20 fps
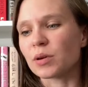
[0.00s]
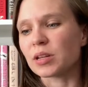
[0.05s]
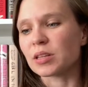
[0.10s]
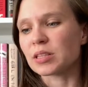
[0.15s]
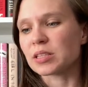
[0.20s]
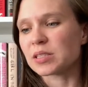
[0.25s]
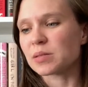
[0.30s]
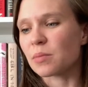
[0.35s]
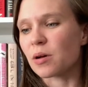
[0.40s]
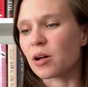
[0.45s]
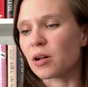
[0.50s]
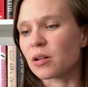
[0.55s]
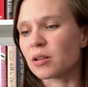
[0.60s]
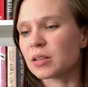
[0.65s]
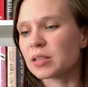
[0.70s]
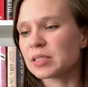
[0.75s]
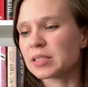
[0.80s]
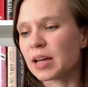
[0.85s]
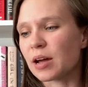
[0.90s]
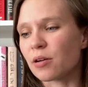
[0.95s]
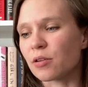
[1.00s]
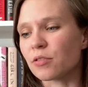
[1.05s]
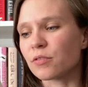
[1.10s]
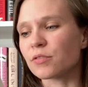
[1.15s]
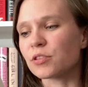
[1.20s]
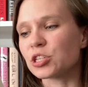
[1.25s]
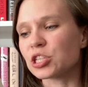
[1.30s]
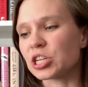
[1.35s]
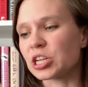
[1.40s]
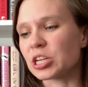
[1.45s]
in the small town of
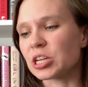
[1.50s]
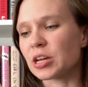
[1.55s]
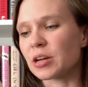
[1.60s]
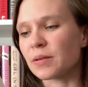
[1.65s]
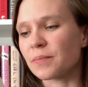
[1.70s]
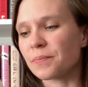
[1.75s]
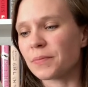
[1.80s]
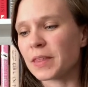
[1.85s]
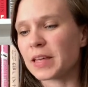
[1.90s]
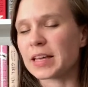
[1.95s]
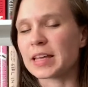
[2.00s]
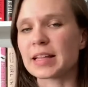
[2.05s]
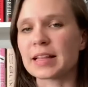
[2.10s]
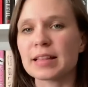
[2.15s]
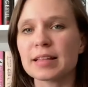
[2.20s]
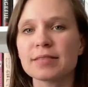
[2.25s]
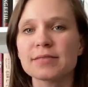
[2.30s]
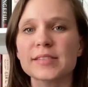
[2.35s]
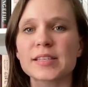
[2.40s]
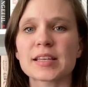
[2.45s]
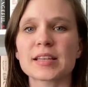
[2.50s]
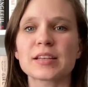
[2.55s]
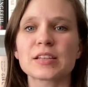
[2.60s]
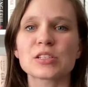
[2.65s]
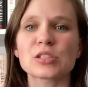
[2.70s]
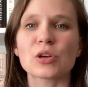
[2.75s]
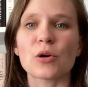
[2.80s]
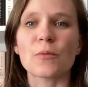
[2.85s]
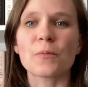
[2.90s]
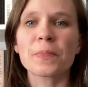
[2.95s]
Virginia that he lives in.
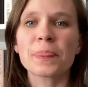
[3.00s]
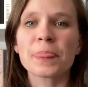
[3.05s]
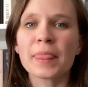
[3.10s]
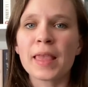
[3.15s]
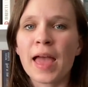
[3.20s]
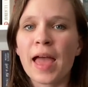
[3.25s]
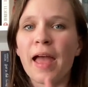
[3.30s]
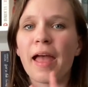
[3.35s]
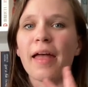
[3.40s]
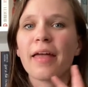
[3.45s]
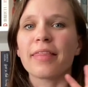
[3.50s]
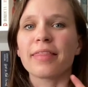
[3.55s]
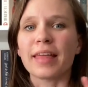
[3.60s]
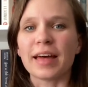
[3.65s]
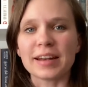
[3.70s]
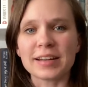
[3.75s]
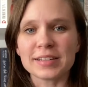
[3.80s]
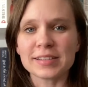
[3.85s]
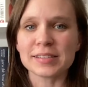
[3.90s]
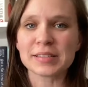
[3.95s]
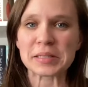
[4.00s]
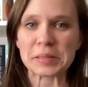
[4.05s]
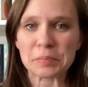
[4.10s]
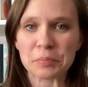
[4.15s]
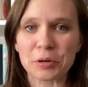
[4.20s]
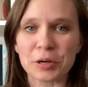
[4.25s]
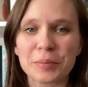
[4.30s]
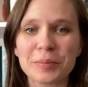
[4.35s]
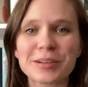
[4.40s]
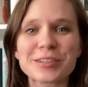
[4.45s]
So that is
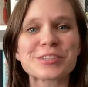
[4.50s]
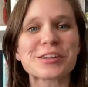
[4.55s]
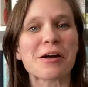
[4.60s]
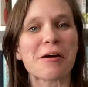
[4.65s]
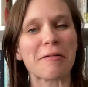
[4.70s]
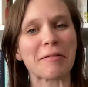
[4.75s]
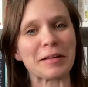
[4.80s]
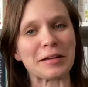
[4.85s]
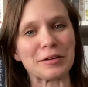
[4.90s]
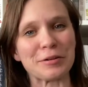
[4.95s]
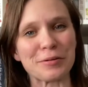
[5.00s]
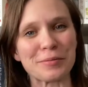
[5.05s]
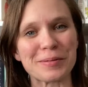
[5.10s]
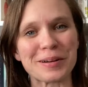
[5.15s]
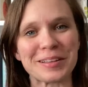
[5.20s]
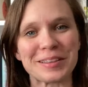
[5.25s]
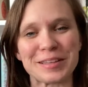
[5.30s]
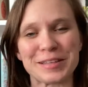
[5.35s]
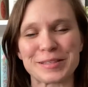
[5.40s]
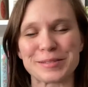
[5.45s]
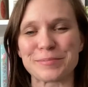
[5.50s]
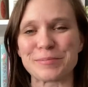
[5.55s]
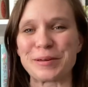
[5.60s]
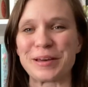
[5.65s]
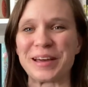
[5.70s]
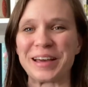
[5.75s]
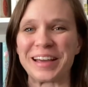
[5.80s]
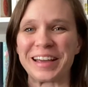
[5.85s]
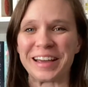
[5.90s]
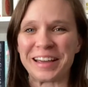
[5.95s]
pretty much all I know about this
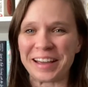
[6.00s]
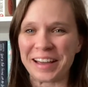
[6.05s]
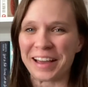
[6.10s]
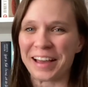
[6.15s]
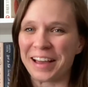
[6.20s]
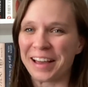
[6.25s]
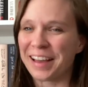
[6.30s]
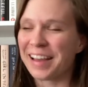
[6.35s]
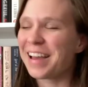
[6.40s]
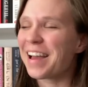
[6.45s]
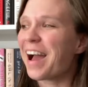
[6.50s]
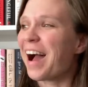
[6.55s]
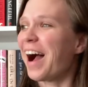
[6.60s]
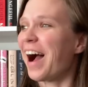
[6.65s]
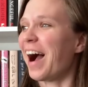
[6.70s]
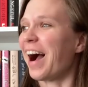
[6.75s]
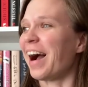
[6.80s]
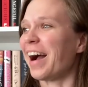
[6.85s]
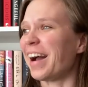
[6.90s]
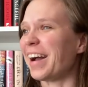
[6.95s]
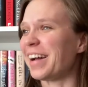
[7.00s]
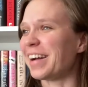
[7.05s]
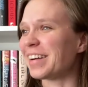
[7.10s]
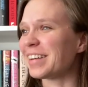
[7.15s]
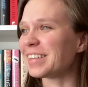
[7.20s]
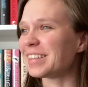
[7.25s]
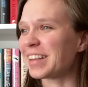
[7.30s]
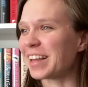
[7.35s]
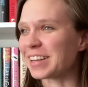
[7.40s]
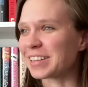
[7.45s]
book. I
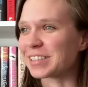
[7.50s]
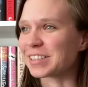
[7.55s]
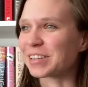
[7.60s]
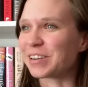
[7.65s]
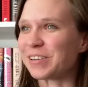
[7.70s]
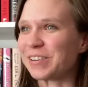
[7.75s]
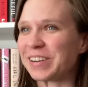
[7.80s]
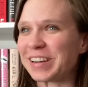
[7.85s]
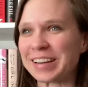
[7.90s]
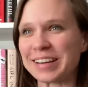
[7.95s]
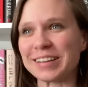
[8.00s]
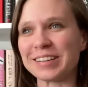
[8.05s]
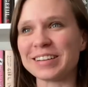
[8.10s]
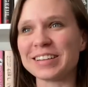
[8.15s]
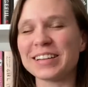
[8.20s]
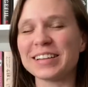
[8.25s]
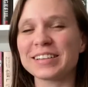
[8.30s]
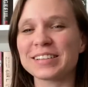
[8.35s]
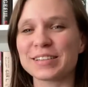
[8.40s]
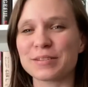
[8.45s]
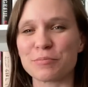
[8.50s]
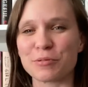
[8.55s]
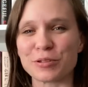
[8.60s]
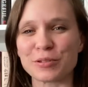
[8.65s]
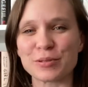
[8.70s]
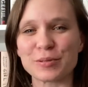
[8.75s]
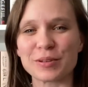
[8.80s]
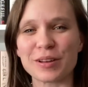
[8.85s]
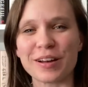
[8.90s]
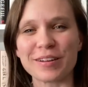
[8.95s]
like to go into
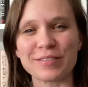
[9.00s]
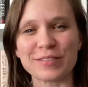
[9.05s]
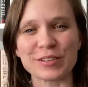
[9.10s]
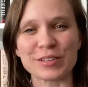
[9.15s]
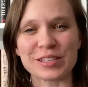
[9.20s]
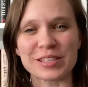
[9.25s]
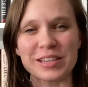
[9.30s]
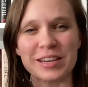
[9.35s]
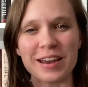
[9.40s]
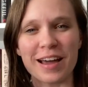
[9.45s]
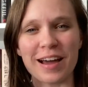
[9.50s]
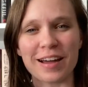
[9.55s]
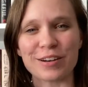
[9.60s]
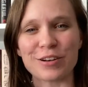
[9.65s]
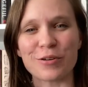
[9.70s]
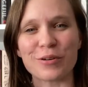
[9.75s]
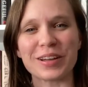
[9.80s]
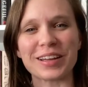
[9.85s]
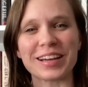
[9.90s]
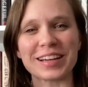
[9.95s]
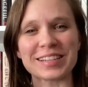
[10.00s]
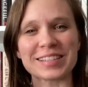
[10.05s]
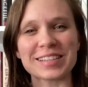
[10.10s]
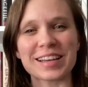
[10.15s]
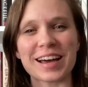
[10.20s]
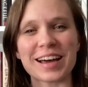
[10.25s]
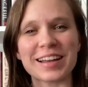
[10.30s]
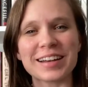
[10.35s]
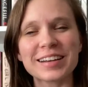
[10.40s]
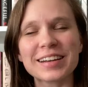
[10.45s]
most novels not knowing a
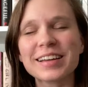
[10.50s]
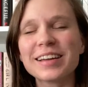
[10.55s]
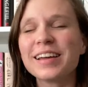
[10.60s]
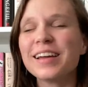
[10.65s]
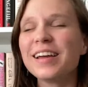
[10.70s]
ton,